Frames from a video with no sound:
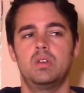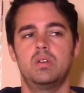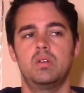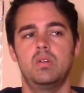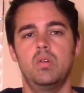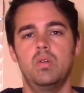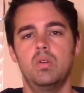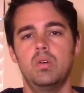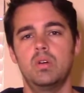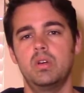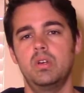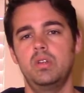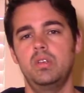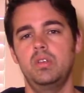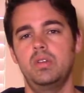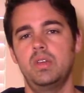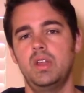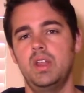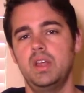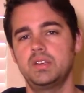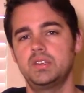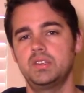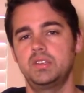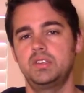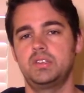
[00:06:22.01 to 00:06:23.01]
or you
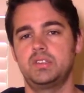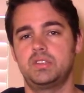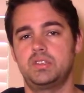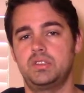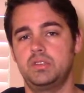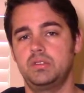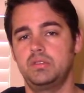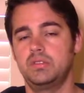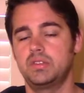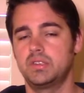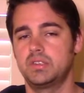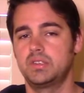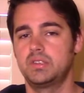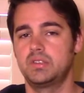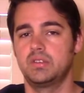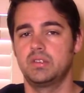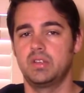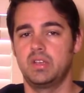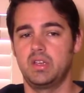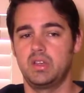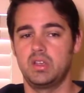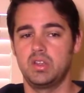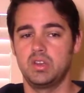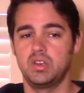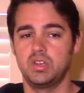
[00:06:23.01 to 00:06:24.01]
can actually just do this
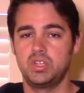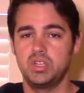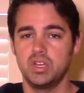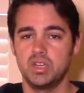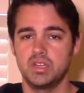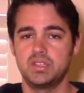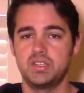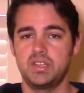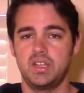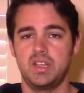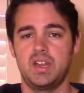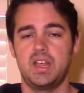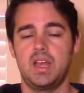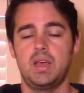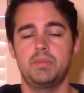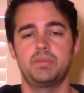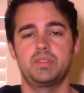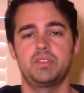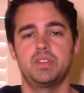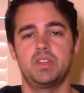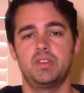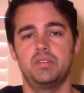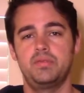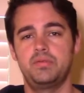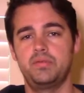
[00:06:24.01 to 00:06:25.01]
like just in-app
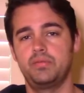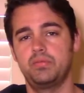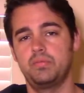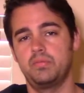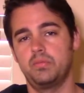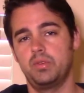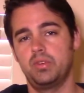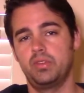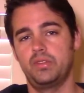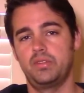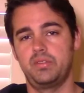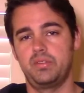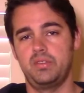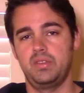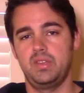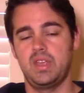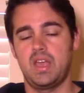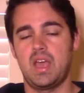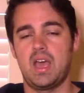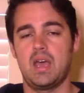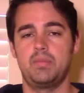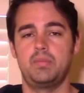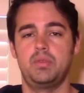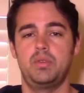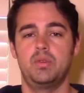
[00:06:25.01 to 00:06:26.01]
stuff with the
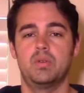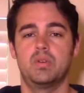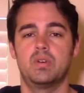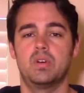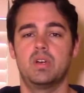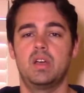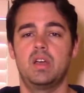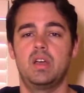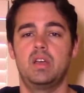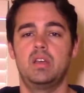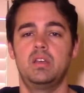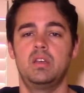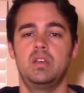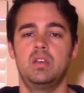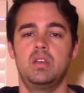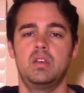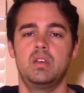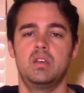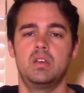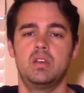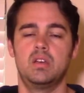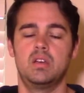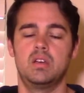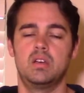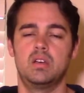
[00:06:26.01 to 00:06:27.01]
app URI.
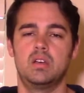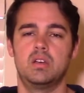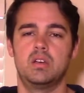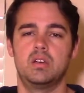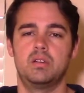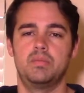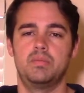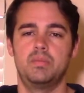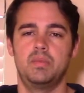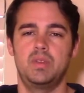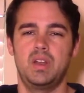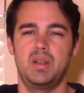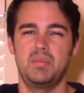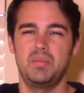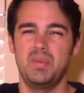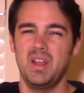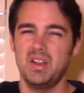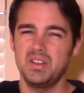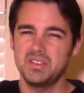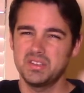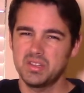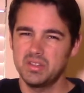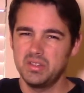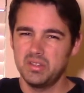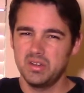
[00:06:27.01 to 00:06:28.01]
Um, and I'm
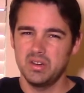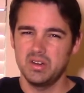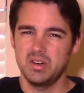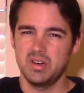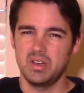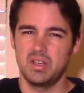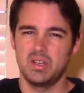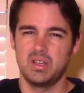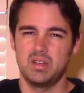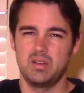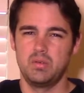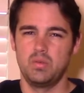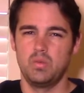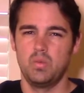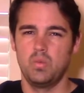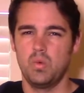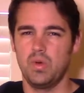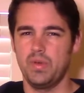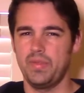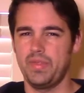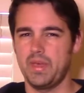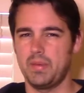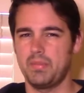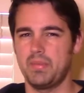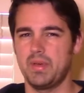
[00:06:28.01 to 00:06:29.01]
not as clear on
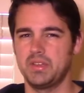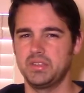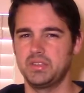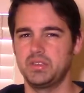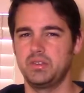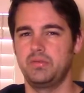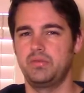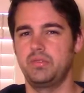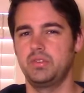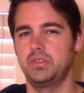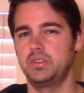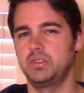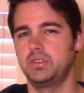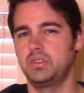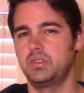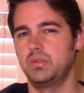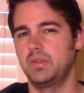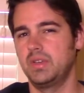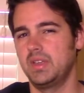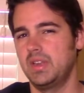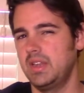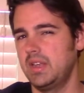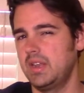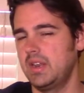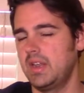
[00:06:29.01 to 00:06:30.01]
what that buys you if you're just
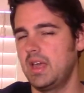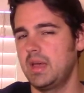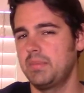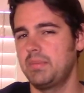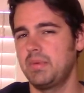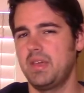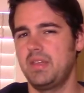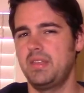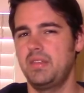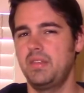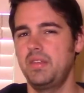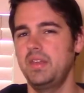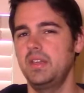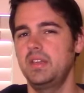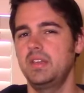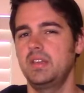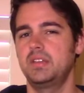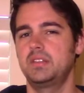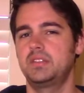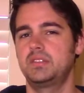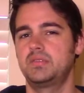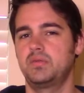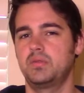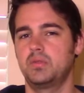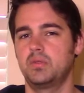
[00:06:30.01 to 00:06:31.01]
doing it in-app. I think
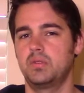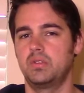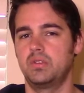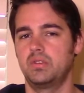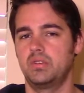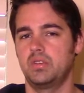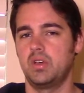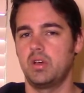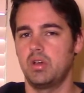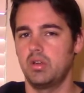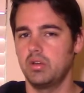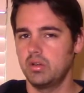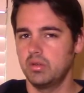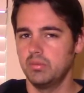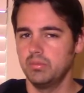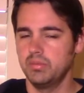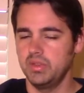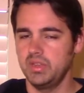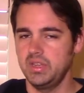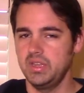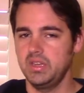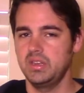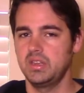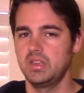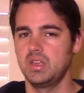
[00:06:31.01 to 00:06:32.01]
it's for the
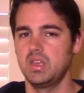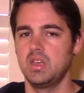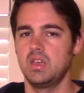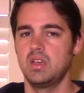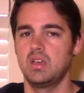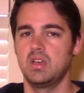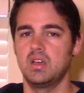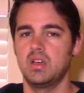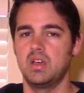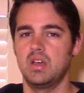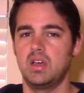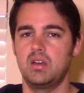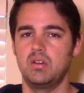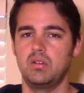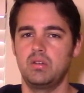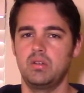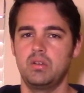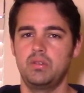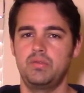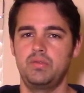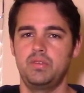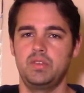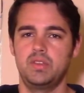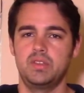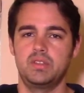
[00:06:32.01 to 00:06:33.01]
autocomplete, I don't
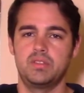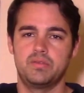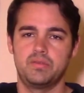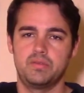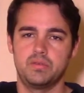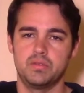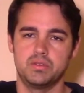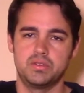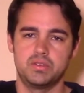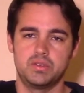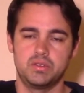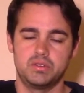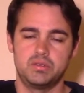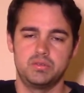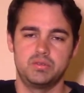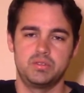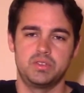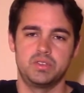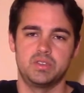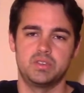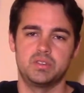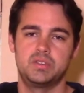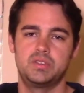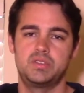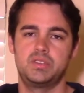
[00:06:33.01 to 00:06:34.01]
know if you get the full search
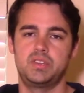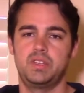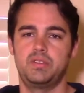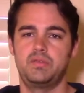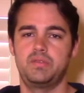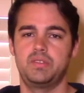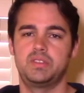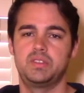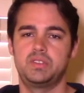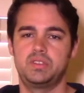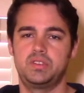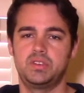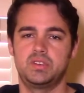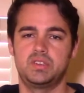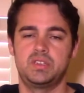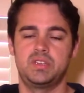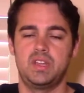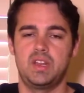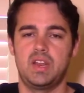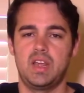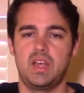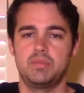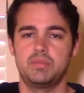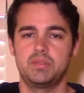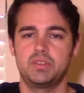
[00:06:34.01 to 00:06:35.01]
results if it's just
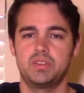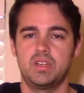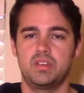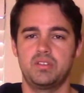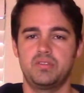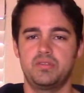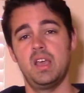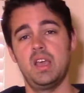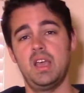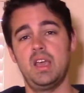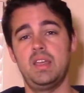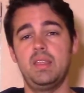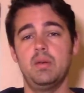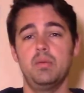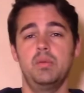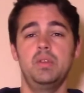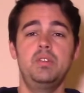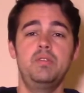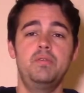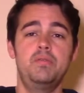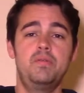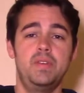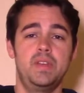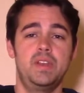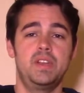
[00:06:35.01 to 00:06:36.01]
in-app stuff. And then when
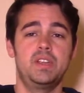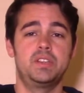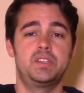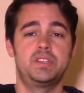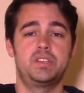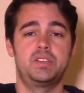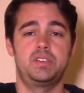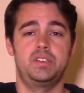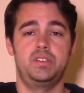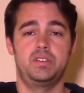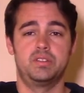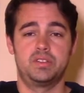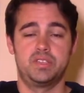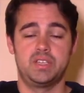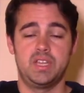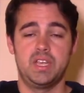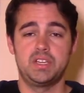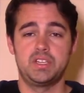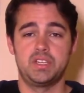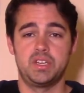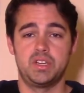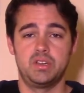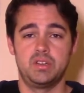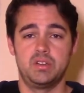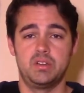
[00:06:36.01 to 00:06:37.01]
you finish your
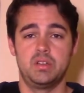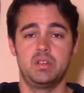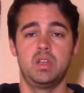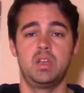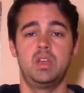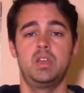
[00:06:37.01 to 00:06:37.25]
session,